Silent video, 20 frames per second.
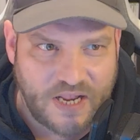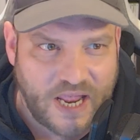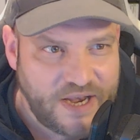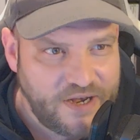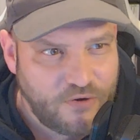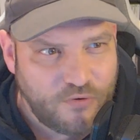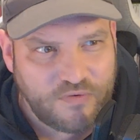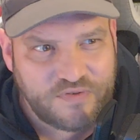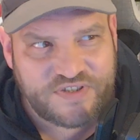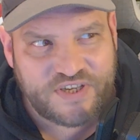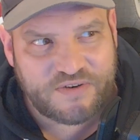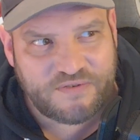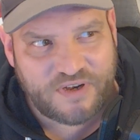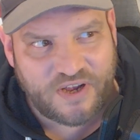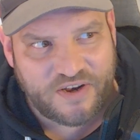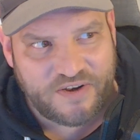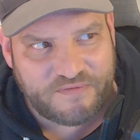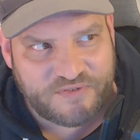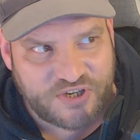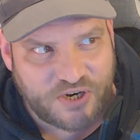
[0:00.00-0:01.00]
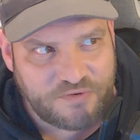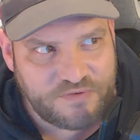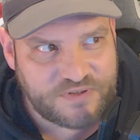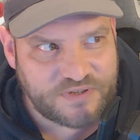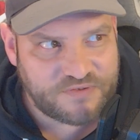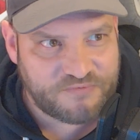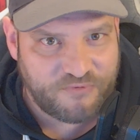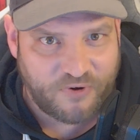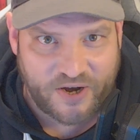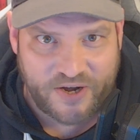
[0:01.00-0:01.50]
And it also kind of shows
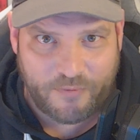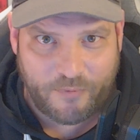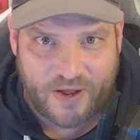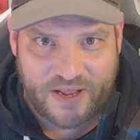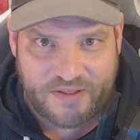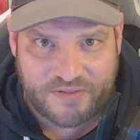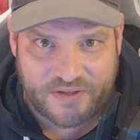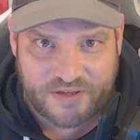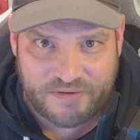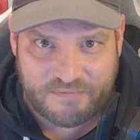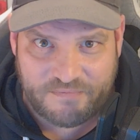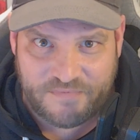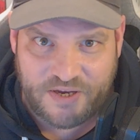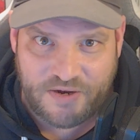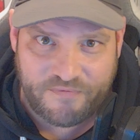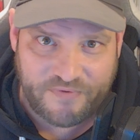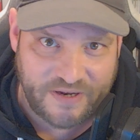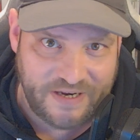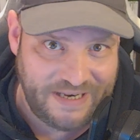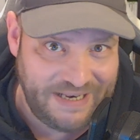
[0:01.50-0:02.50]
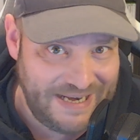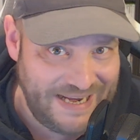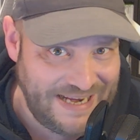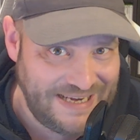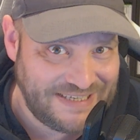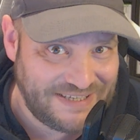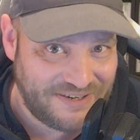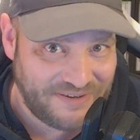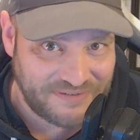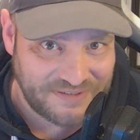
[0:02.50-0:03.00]
us right away that you've at
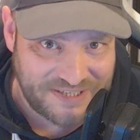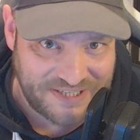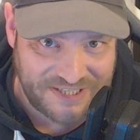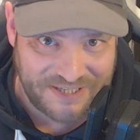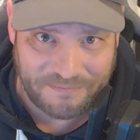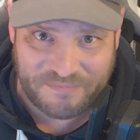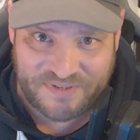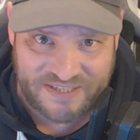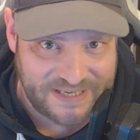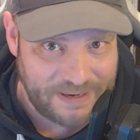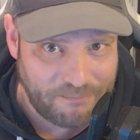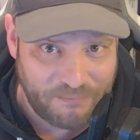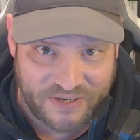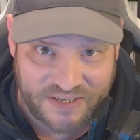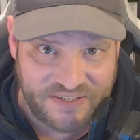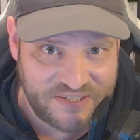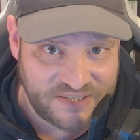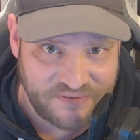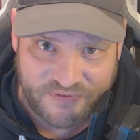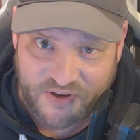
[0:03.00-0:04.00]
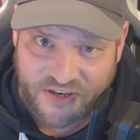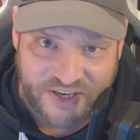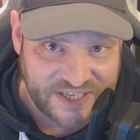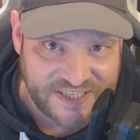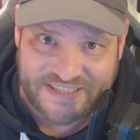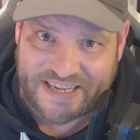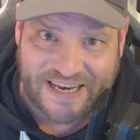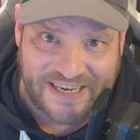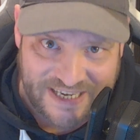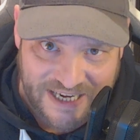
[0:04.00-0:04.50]
least got some semblance of
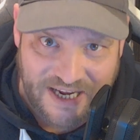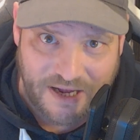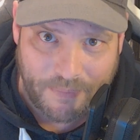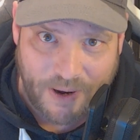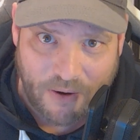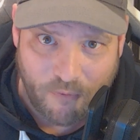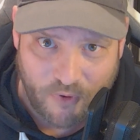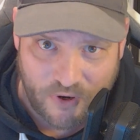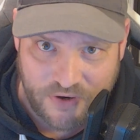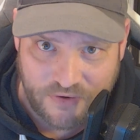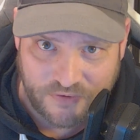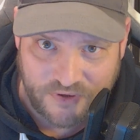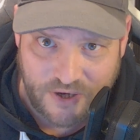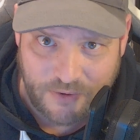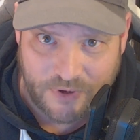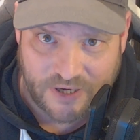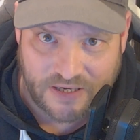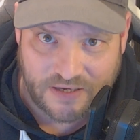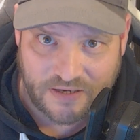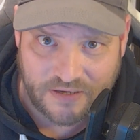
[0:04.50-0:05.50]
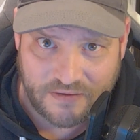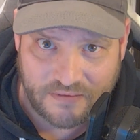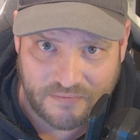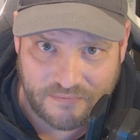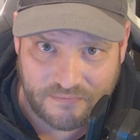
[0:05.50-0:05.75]
understanding about what you're doing.